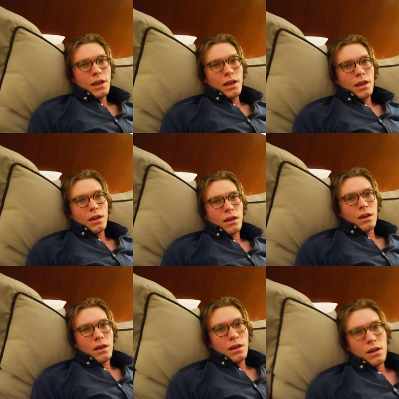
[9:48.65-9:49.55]

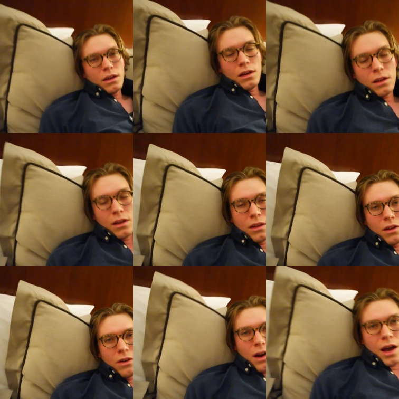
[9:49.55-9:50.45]
And
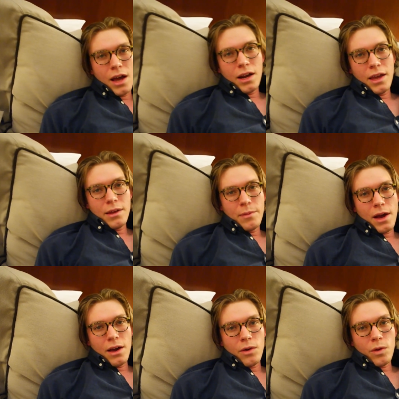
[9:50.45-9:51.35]
they're not eight
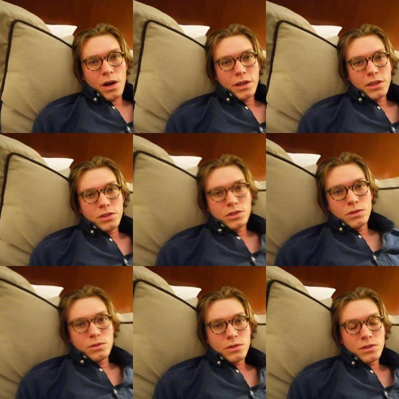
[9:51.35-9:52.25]
mile walking
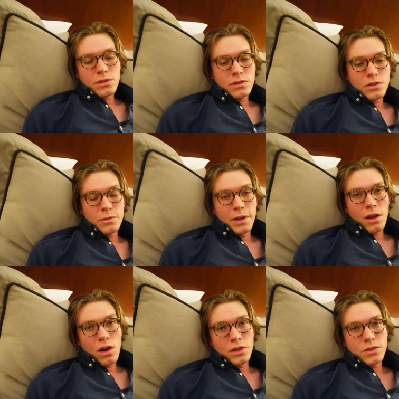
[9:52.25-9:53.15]
shoes. So my
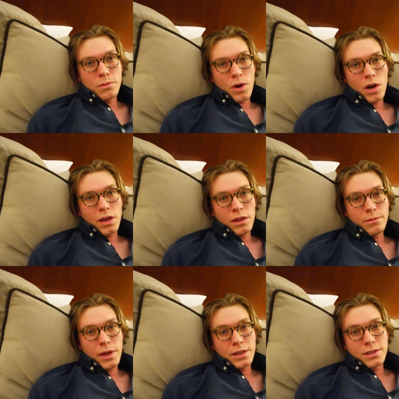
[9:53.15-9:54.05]
dogs are barking
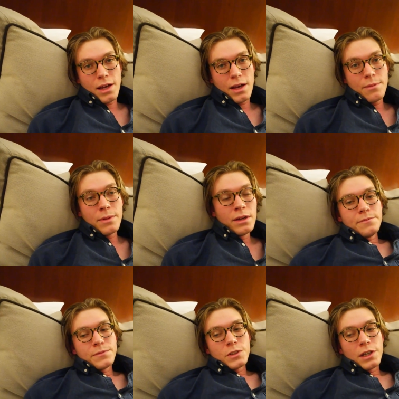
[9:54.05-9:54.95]
big time.
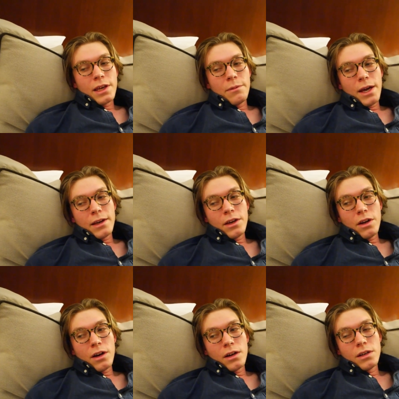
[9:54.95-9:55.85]
So I came back
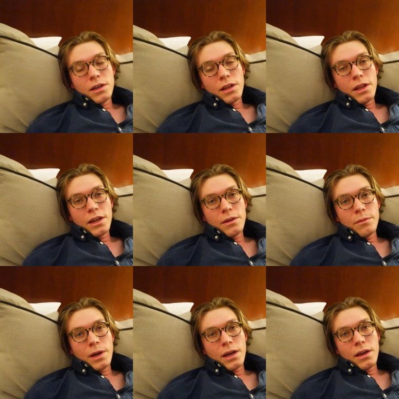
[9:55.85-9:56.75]
here, I laid in
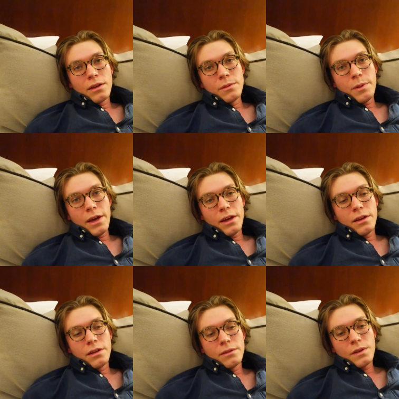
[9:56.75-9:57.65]
my
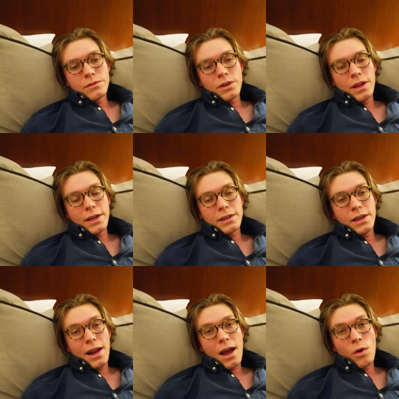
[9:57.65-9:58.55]
bed for like
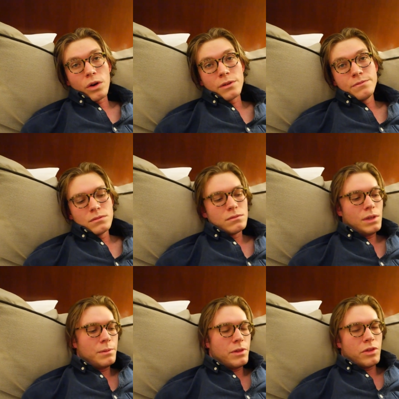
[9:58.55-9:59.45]
an hour,
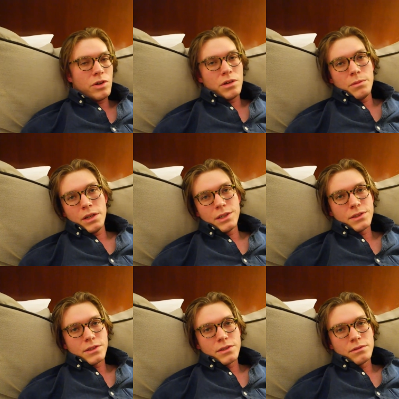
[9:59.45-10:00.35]
maybe 30
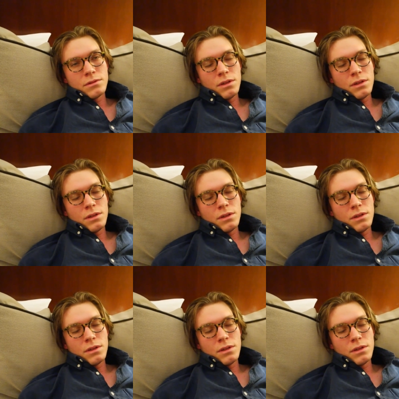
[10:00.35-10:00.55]
minutes.